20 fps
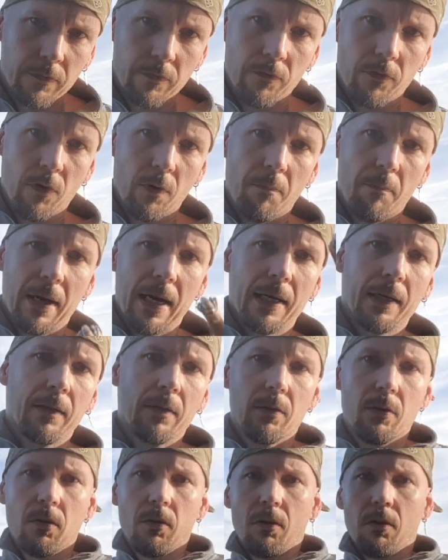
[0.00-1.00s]
from back
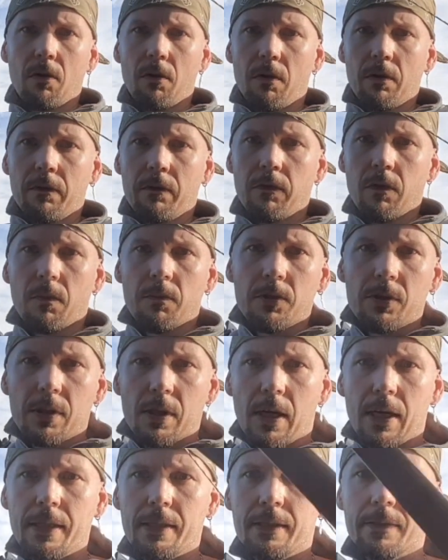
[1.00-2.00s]
or from
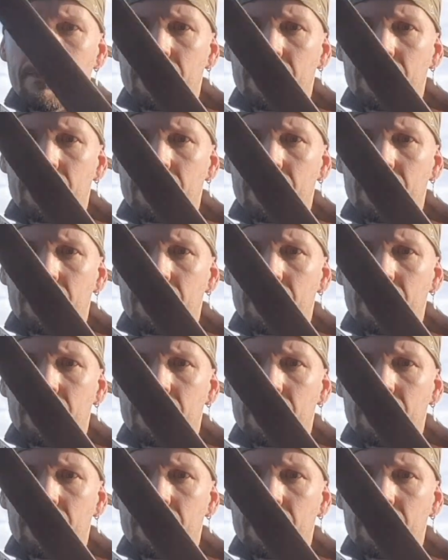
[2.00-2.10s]
side,